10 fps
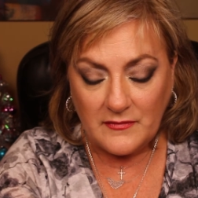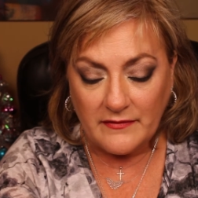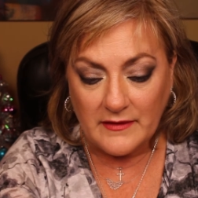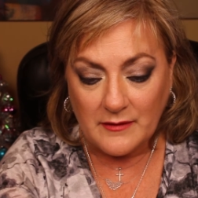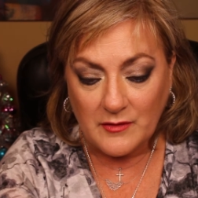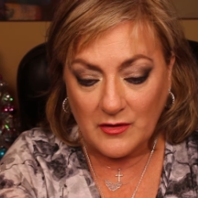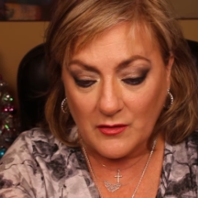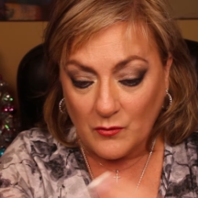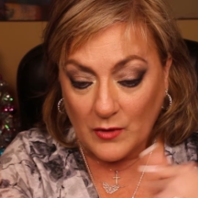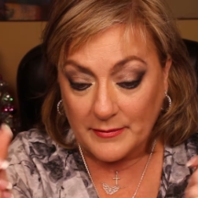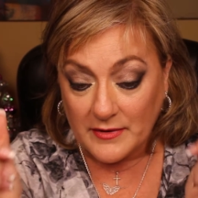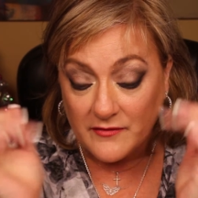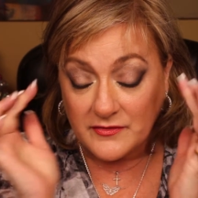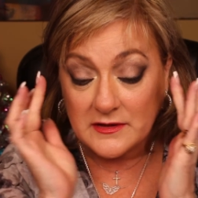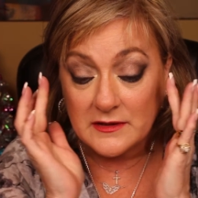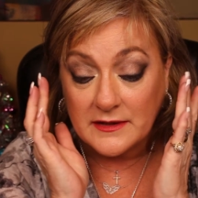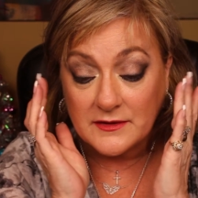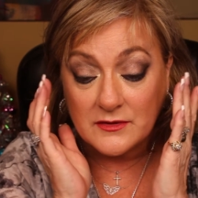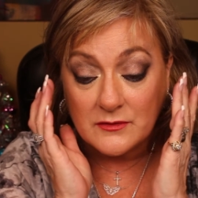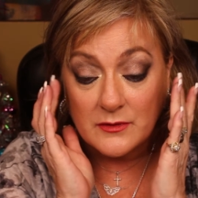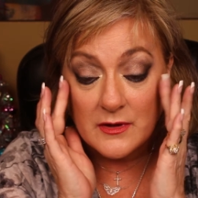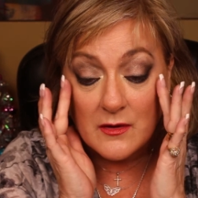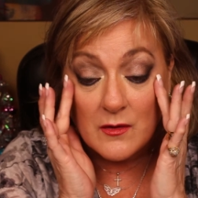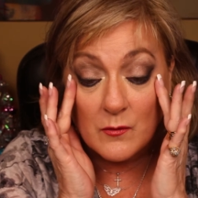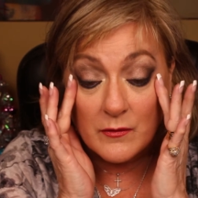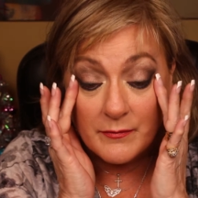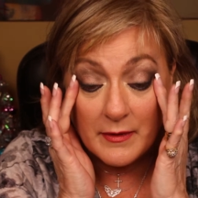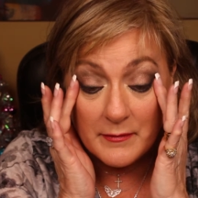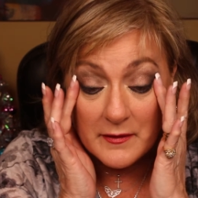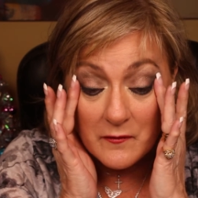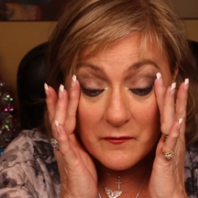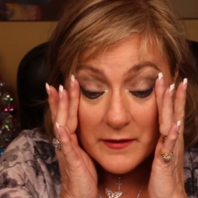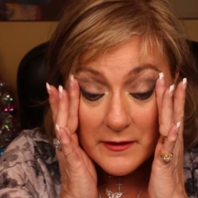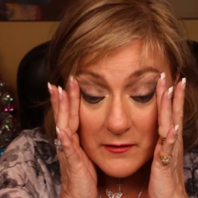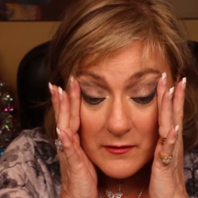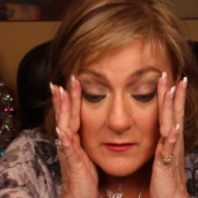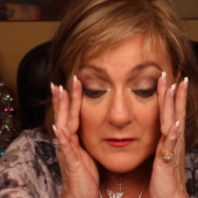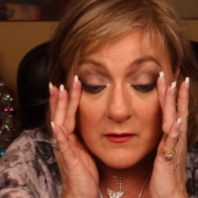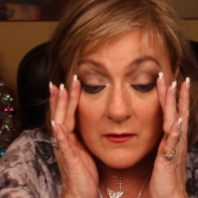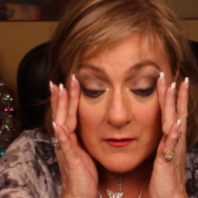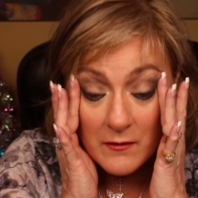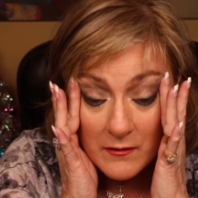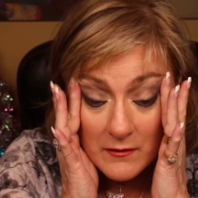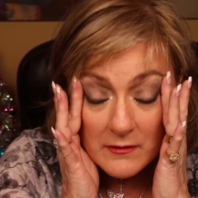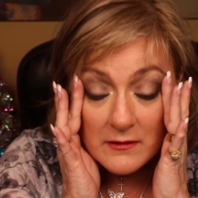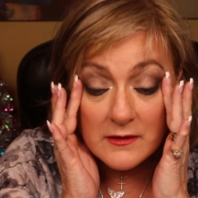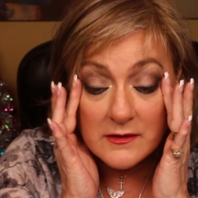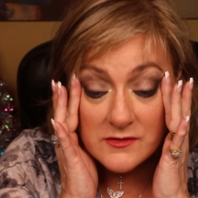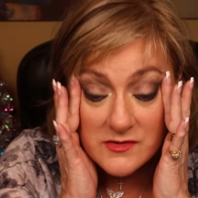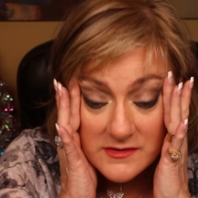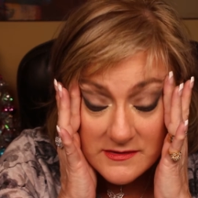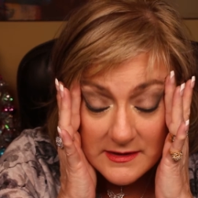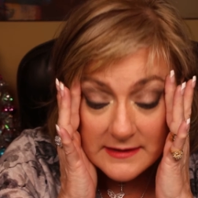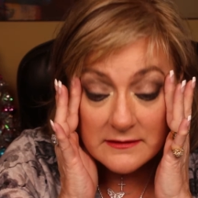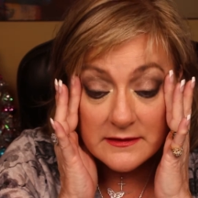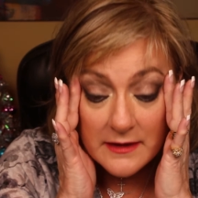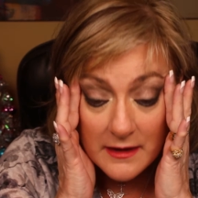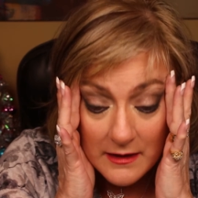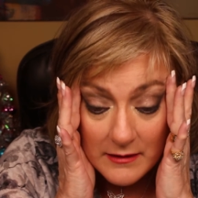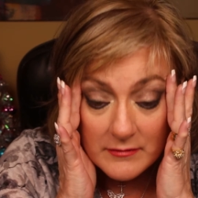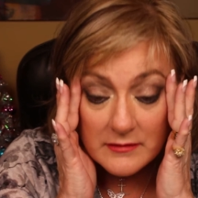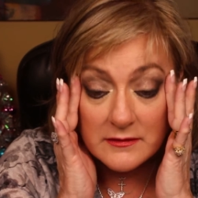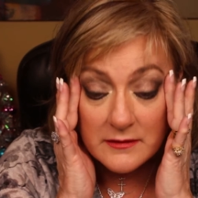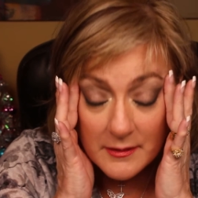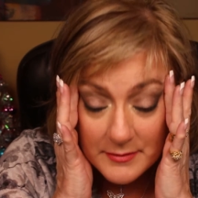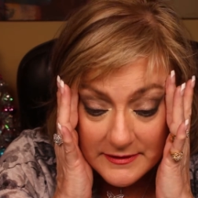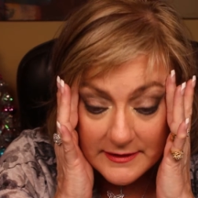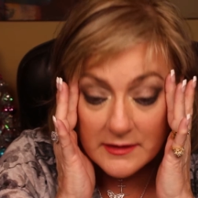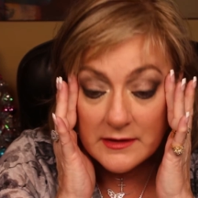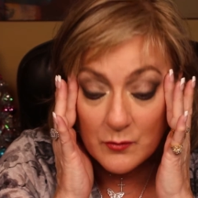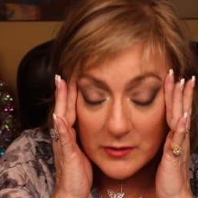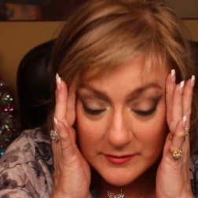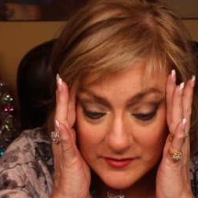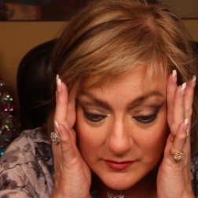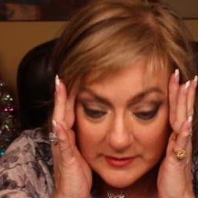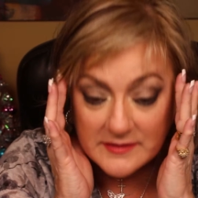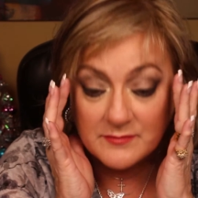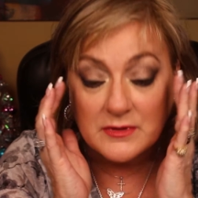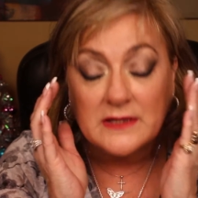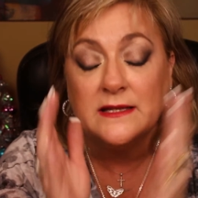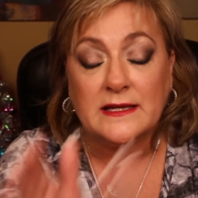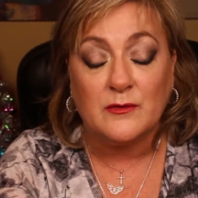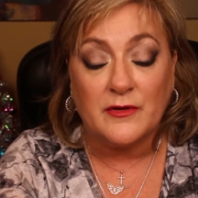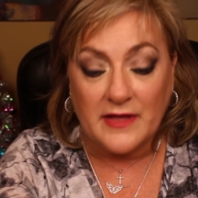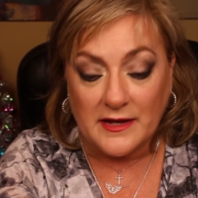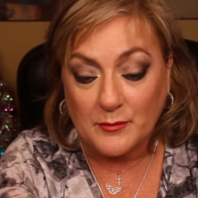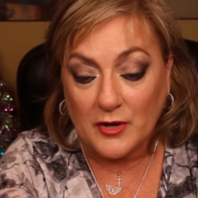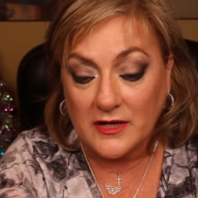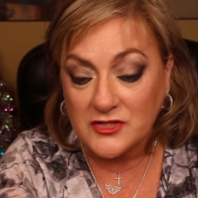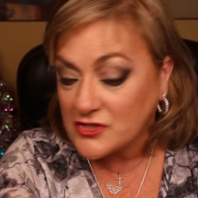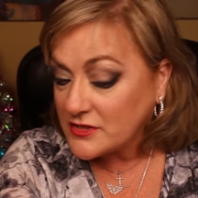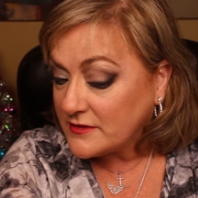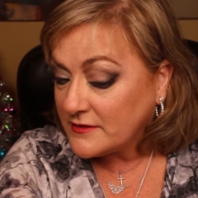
then I'm going to wipe it off a little and do with my middle finger just slightly up, a little up and down. And what I'm doing is blending without a brush.